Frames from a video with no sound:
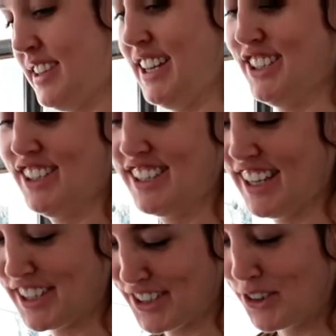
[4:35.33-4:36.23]
These are gonna
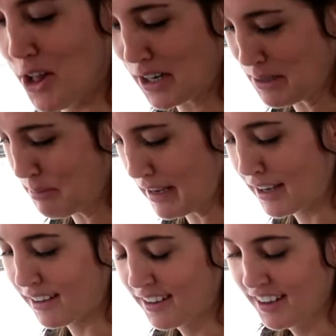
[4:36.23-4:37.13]
take so long to make.
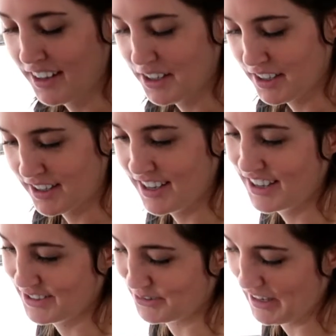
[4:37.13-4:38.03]

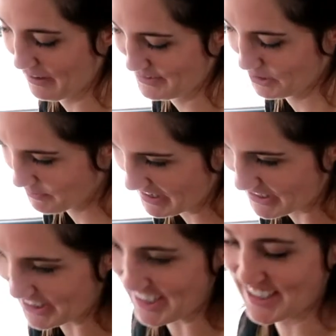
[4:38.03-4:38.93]
We have so many
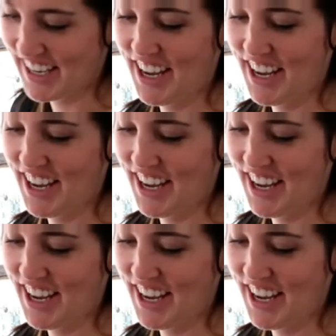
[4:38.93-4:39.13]
cookies.